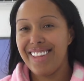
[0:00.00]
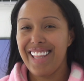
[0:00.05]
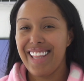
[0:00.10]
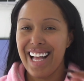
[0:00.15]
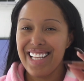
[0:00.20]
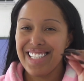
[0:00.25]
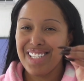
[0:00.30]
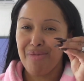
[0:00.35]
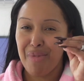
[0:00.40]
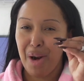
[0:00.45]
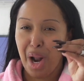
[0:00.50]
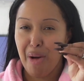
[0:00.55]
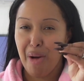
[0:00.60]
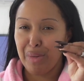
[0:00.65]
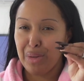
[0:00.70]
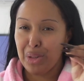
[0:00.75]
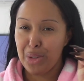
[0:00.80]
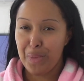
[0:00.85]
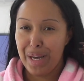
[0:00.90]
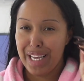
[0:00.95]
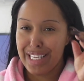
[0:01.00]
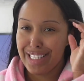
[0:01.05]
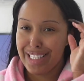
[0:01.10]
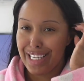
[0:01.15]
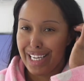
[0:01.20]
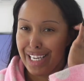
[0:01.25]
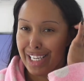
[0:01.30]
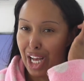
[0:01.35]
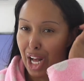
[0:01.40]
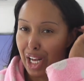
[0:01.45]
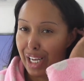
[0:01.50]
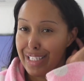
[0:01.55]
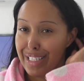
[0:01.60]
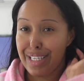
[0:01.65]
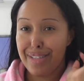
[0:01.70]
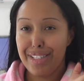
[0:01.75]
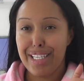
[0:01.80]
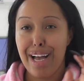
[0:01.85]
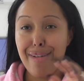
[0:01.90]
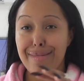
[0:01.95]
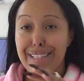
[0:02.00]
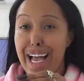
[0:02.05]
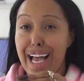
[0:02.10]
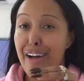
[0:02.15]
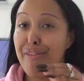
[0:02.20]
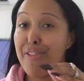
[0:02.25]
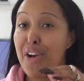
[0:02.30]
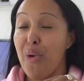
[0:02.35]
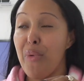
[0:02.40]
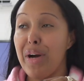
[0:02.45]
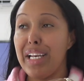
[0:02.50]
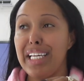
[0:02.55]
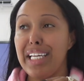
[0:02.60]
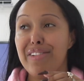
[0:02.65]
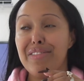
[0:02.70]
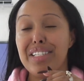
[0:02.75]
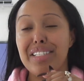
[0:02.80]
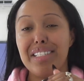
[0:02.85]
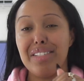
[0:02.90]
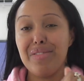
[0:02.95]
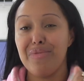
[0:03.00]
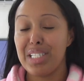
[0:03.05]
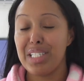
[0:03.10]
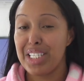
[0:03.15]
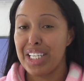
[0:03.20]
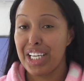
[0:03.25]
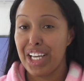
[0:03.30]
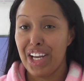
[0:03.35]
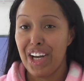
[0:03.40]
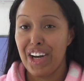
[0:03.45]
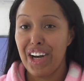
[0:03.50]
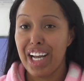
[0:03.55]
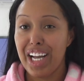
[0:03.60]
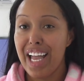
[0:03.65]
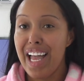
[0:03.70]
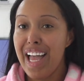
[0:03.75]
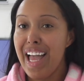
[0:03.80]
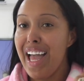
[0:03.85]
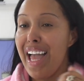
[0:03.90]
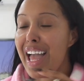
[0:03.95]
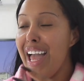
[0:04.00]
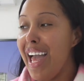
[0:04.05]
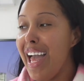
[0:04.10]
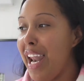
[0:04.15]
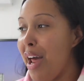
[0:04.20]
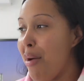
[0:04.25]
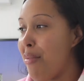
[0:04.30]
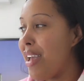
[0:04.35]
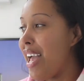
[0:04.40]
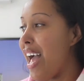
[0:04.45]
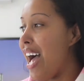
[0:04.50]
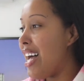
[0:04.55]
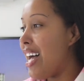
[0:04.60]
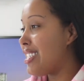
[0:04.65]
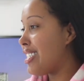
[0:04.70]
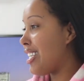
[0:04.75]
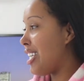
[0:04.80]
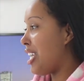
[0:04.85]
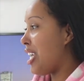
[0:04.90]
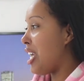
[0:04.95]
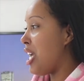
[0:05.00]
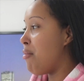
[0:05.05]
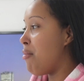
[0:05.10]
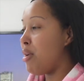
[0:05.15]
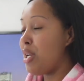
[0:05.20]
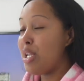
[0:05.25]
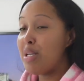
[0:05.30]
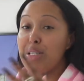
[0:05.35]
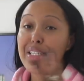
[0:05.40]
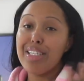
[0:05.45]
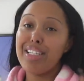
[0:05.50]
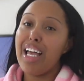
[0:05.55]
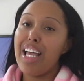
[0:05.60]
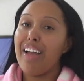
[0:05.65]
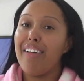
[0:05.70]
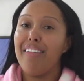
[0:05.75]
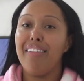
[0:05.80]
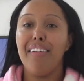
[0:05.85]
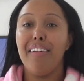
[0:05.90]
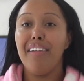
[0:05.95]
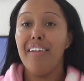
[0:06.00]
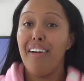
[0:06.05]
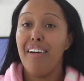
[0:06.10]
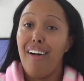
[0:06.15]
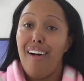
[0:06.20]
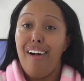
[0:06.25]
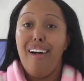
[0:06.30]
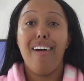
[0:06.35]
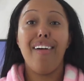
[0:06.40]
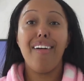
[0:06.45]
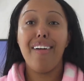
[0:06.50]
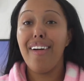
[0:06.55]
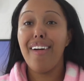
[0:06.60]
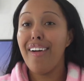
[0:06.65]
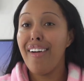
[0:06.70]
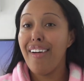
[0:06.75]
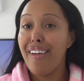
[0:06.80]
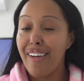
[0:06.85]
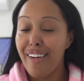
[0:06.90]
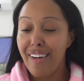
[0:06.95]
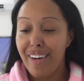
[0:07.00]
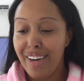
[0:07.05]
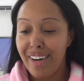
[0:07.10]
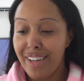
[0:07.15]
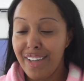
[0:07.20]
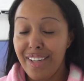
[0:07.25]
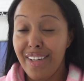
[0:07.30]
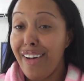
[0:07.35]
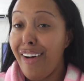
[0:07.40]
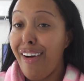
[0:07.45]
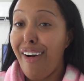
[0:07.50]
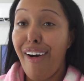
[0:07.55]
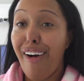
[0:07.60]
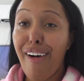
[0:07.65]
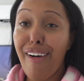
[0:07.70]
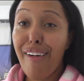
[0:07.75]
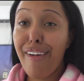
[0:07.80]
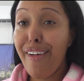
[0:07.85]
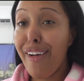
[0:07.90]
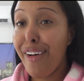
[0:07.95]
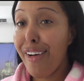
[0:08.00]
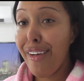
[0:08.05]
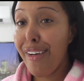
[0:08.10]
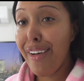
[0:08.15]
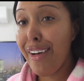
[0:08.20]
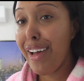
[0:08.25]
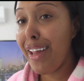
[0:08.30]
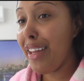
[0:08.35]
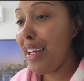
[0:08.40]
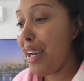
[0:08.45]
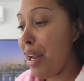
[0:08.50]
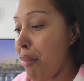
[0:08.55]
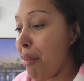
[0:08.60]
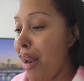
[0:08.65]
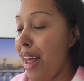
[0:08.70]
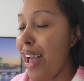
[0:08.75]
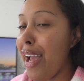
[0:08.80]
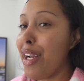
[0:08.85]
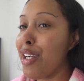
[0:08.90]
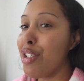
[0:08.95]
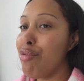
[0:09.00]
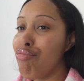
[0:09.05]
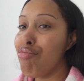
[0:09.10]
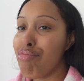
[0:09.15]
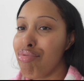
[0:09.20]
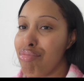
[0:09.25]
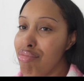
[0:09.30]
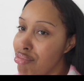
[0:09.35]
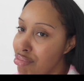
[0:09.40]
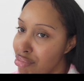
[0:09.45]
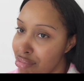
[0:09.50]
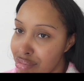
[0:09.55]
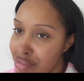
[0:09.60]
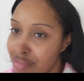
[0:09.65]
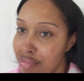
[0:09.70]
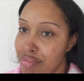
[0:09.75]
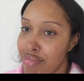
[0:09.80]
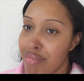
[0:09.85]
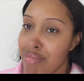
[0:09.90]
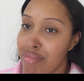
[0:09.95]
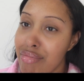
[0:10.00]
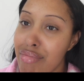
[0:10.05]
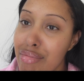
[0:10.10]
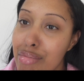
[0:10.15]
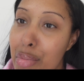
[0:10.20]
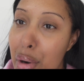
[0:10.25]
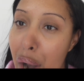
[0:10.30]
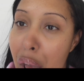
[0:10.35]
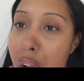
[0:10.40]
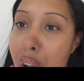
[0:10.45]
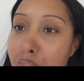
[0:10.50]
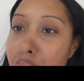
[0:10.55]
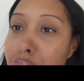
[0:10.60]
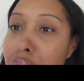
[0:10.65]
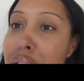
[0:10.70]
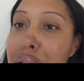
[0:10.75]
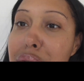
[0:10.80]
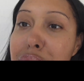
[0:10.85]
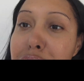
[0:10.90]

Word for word: That's the problem with my son, y'all. Because sometimes I have no idea what, what to cook. And I be asking him, and he's just like, I don't know. I don't know. And then I'm like, bruh.